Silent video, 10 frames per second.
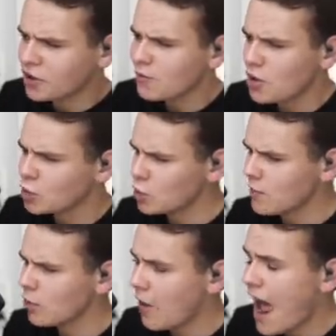Somewhat
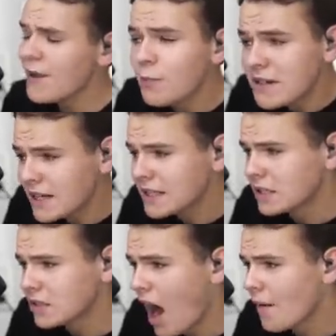doable. And we did
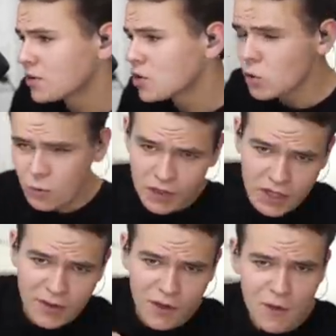stop, too.
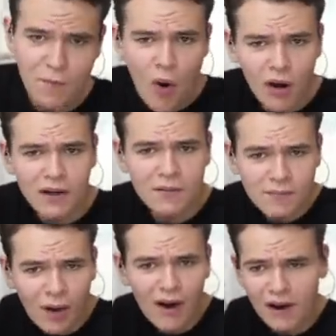The important
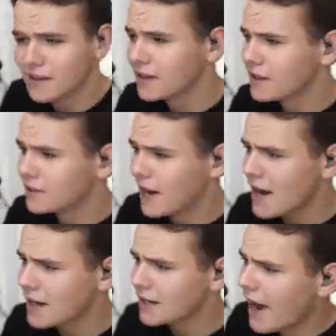part,
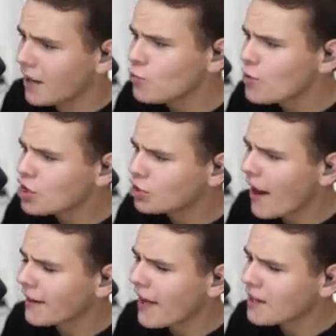right? I do want to
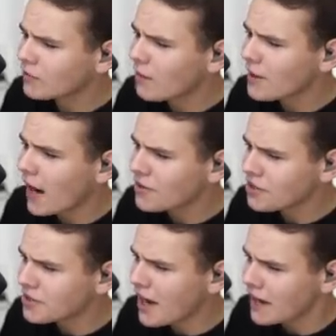try landing from the
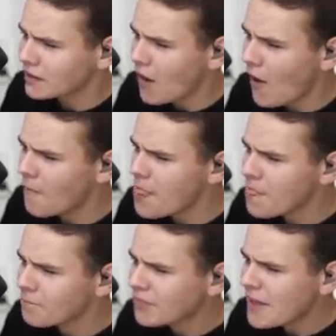other side, though.
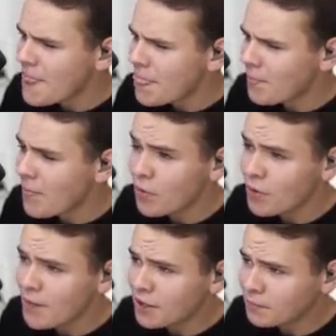Maybe with
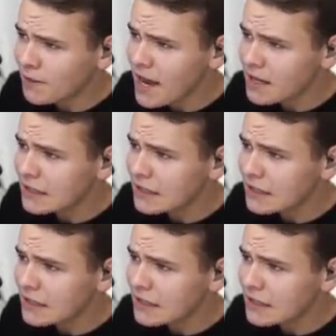a bigger plane?